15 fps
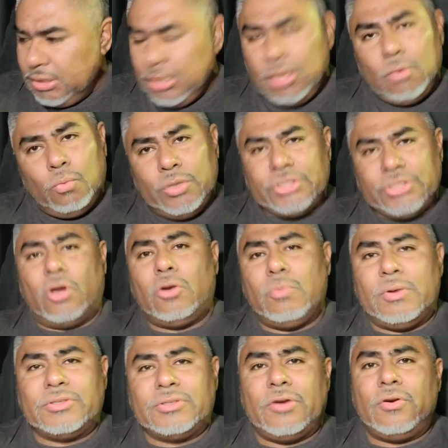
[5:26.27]
We told them
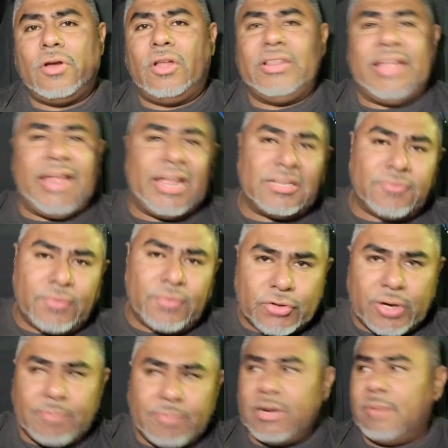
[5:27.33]
what's going on. They asked for the
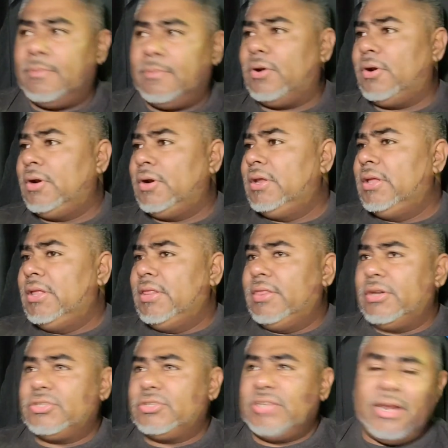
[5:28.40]
trip number.
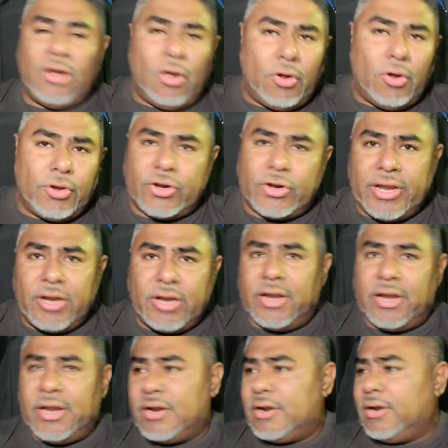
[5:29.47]
They're saying, oh, you're
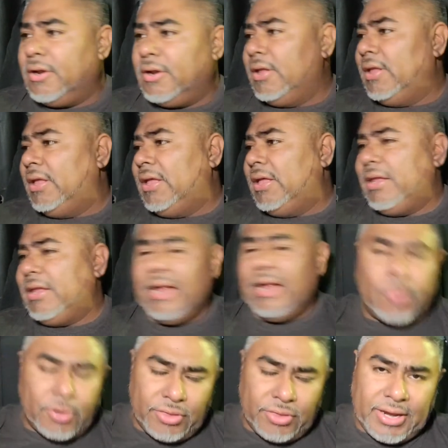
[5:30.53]
here. Yeah,
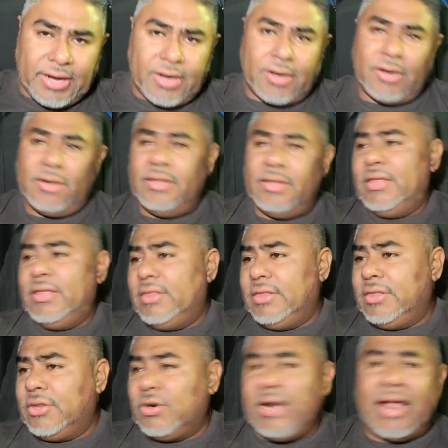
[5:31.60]
we're there.
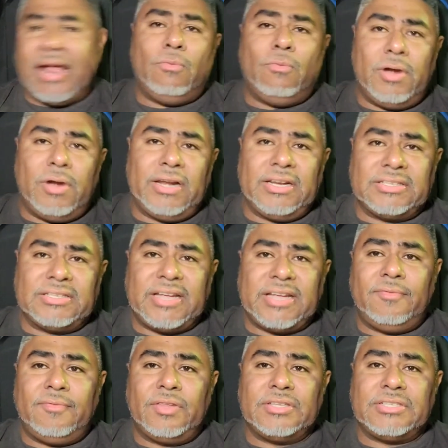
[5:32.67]
They're not wanting to
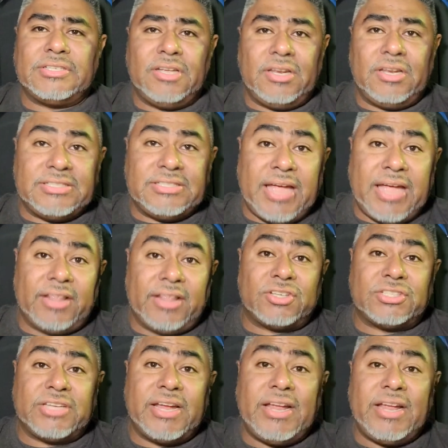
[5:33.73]
sign for the seal intact. They're
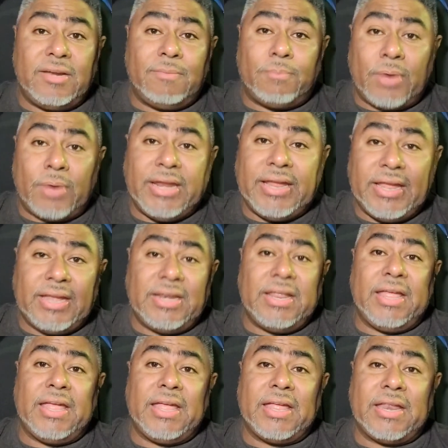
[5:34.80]
saying to break it
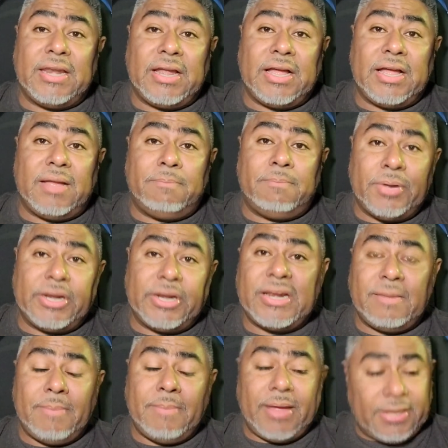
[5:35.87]
and put it
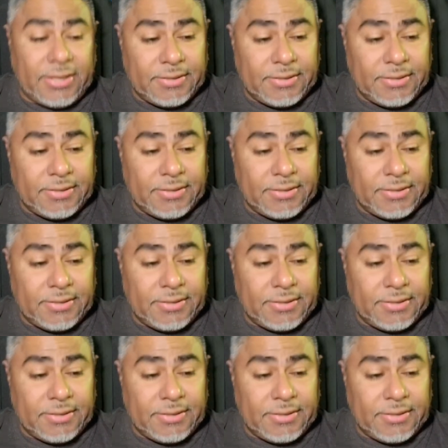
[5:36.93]
in the back.